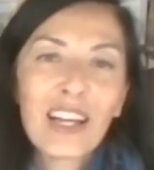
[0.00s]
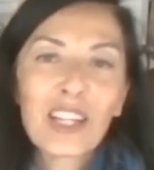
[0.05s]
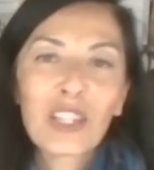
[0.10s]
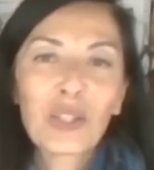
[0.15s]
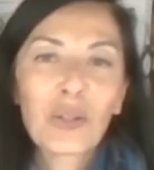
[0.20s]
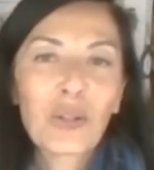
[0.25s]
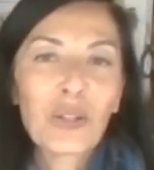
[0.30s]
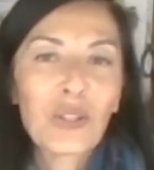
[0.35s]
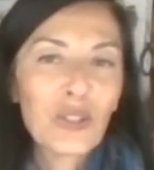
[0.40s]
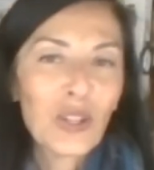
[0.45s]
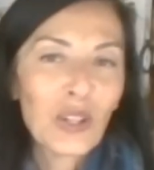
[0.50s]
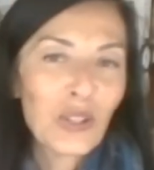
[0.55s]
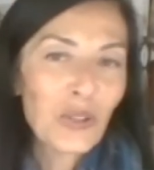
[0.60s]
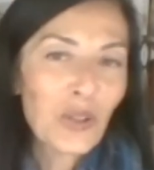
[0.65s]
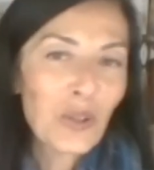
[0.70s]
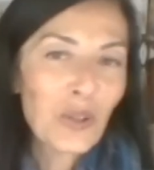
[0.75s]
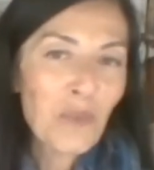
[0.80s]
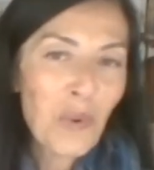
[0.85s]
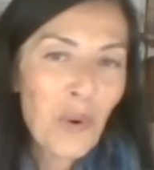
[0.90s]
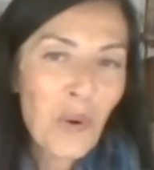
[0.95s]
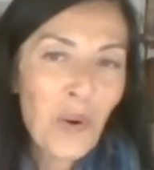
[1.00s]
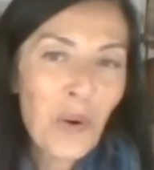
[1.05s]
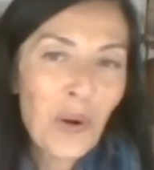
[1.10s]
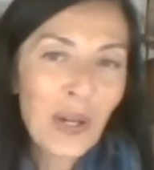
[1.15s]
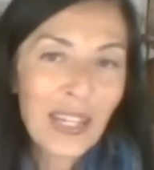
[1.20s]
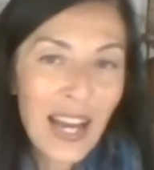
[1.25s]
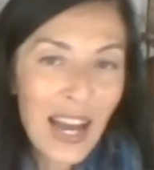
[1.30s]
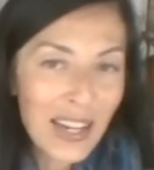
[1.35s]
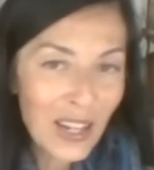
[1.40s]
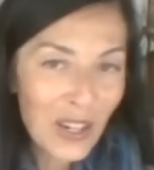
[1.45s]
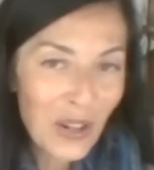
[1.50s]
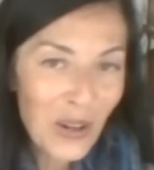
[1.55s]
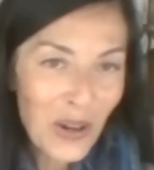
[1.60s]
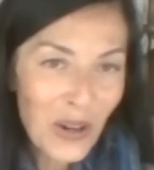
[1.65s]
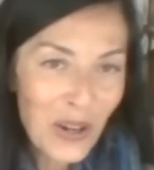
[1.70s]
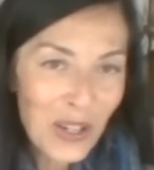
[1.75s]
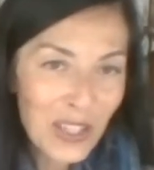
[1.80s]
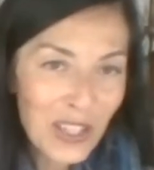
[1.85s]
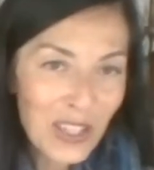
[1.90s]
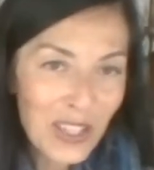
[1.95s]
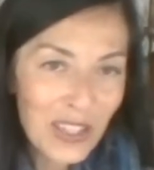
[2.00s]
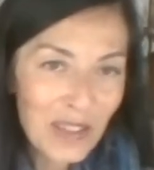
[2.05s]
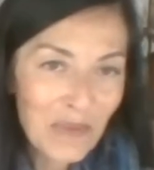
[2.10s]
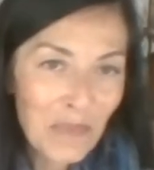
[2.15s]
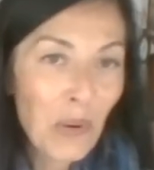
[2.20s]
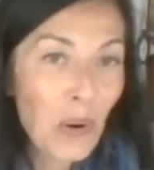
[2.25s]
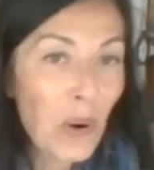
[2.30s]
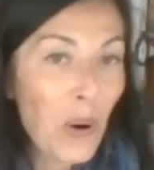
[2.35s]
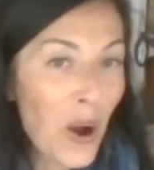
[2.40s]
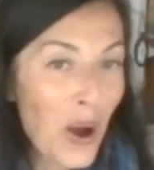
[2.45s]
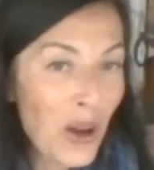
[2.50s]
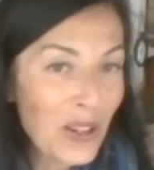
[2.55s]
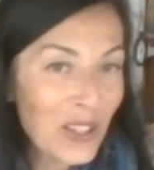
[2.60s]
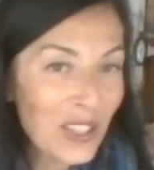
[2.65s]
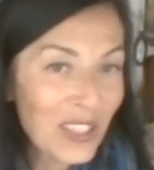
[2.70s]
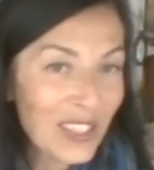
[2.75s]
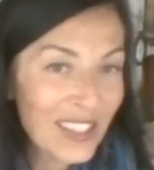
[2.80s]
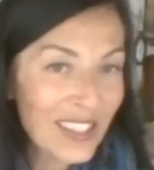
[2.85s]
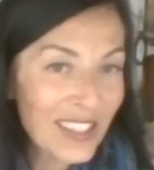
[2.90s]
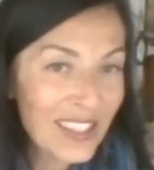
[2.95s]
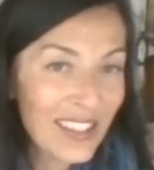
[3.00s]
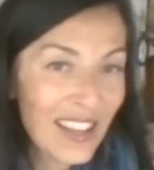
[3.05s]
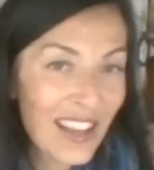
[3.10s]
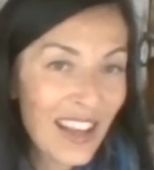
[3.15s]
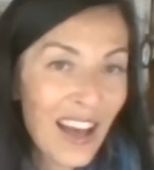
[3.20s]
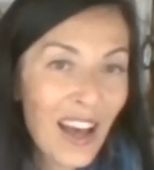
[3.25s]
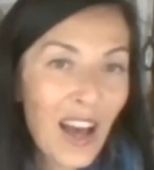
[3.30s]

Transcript: So he started doing more catalogs, products.